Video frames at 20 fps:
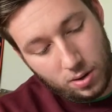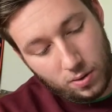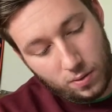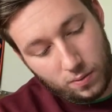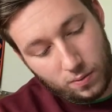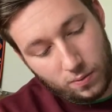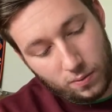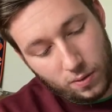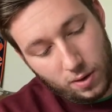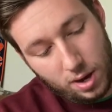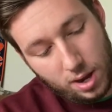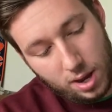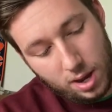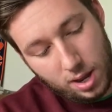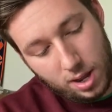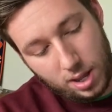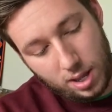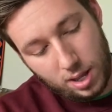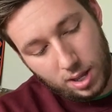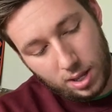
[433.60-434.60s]

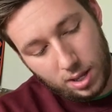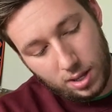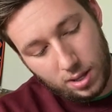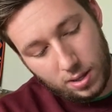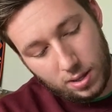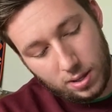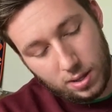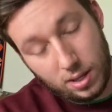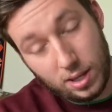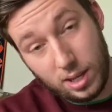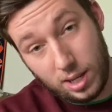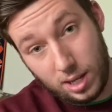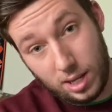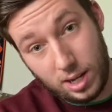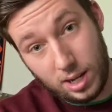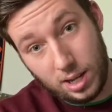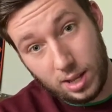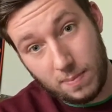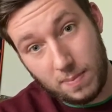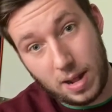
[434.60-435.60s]
right
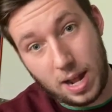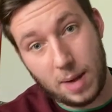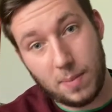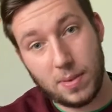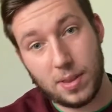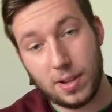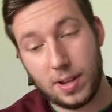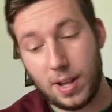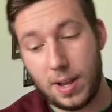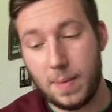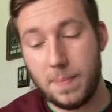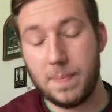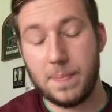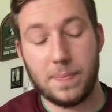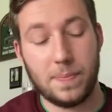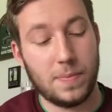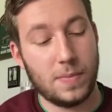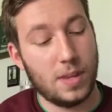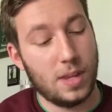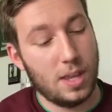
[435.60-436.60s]
into the bottom of the cup,
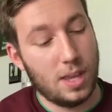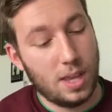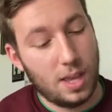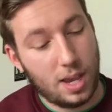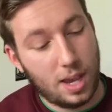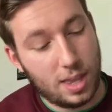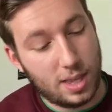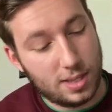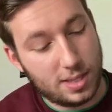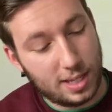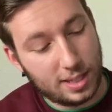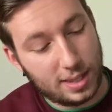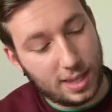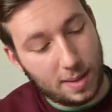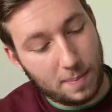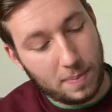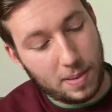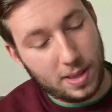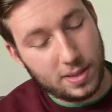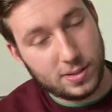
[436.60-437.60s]
and then take
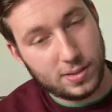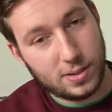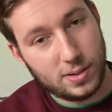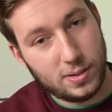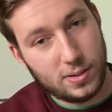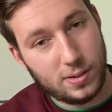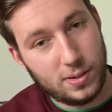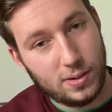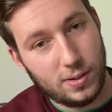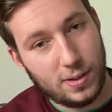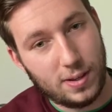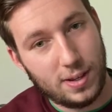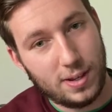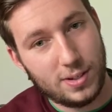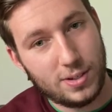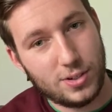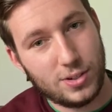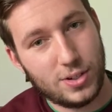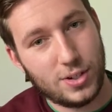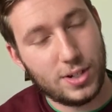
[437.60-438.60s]
that pencil
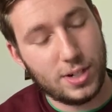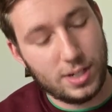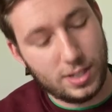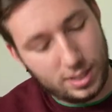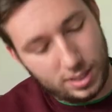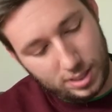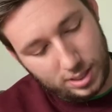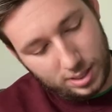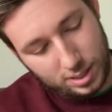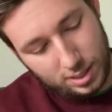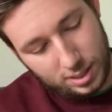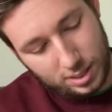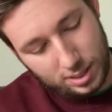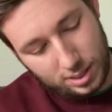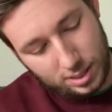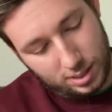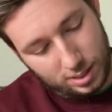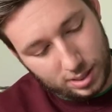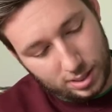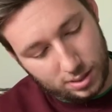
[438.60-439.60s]
and
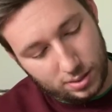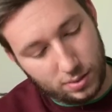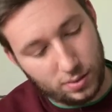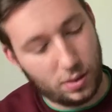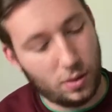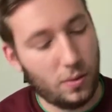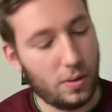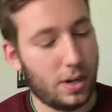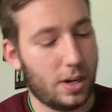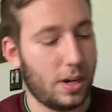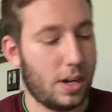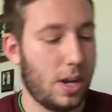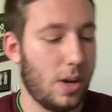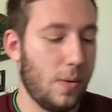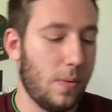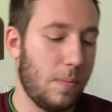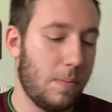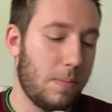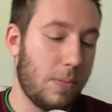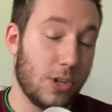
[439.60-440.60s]
just, oh, there you go.
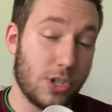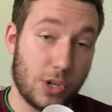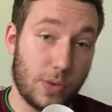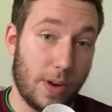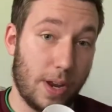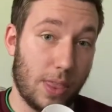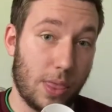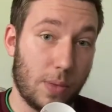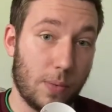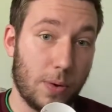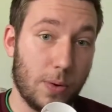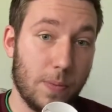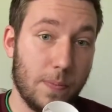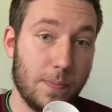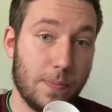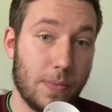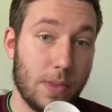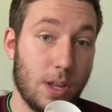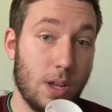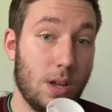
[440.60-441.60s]
Push it right through.
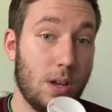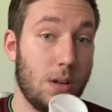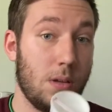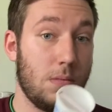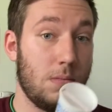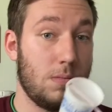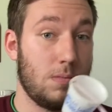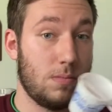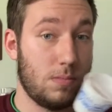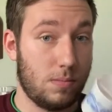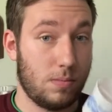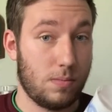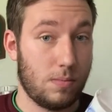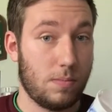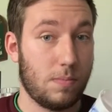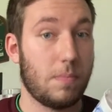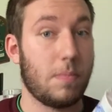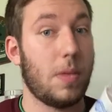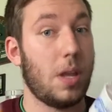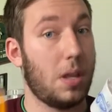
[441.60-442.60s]

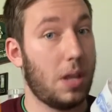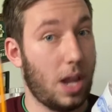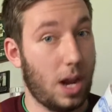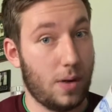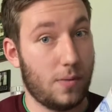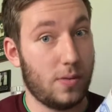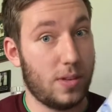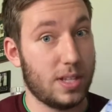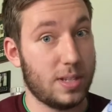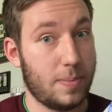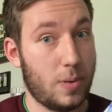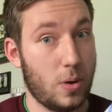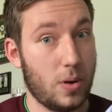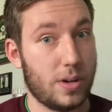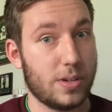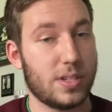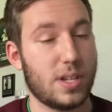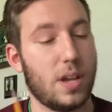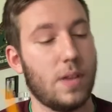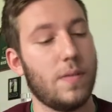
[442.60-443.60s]
Careful not to poke
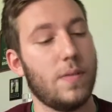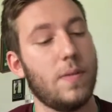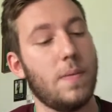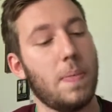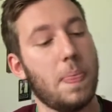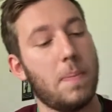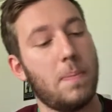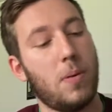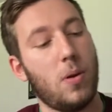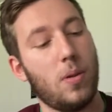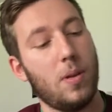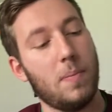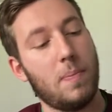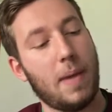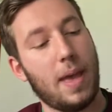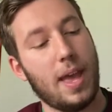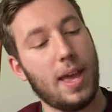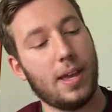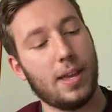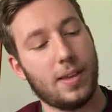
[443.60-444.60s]
yourself. Pull it
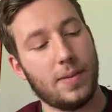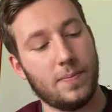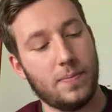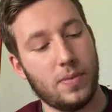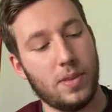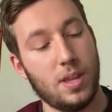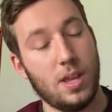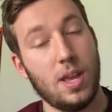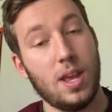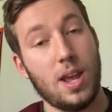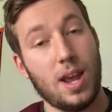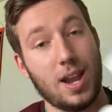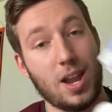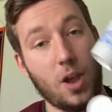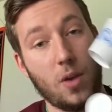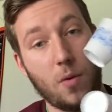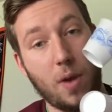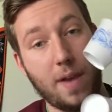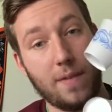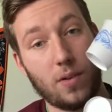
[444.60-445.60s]
back. Now
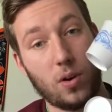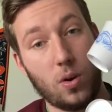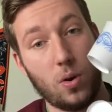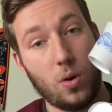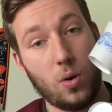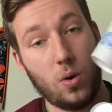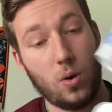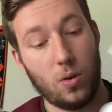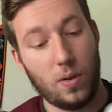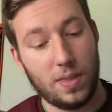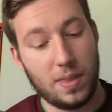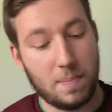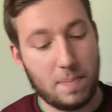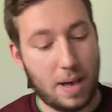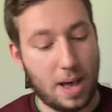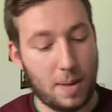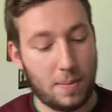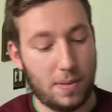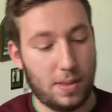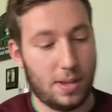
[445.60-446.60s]
we have our hole in the
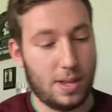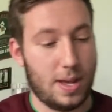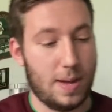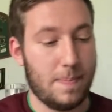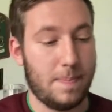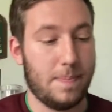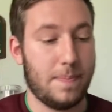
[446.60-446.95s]
bottom of the cup.